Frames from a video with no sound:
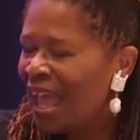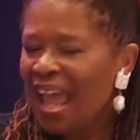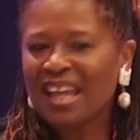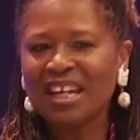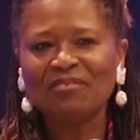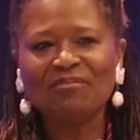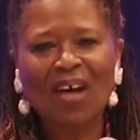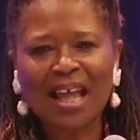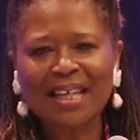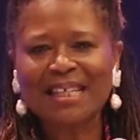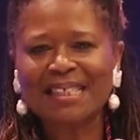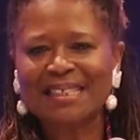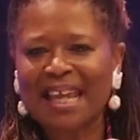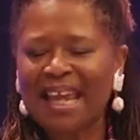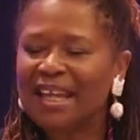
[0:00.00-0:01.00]
And if I
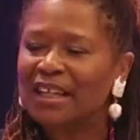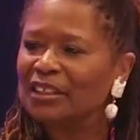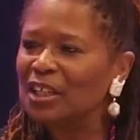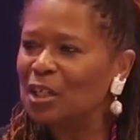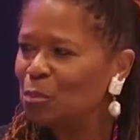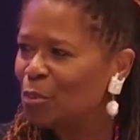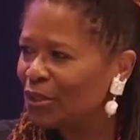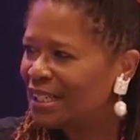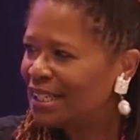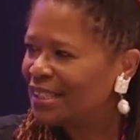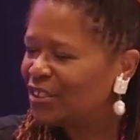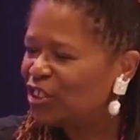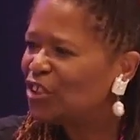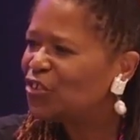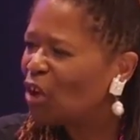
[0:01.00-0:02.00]
can take liberty,
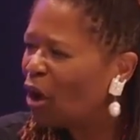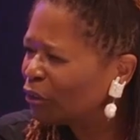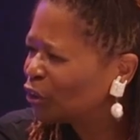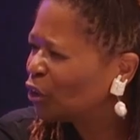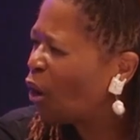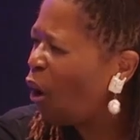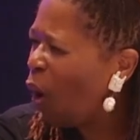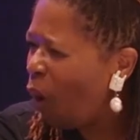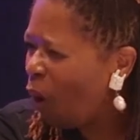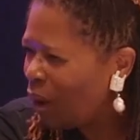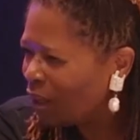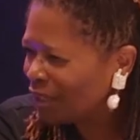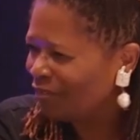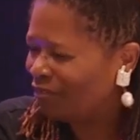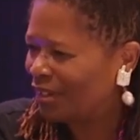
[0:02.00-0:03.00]
she talked to
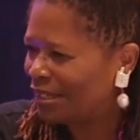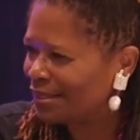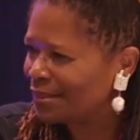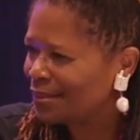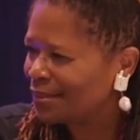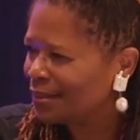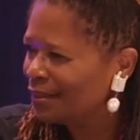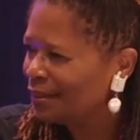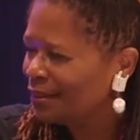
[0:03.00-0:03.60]
all of us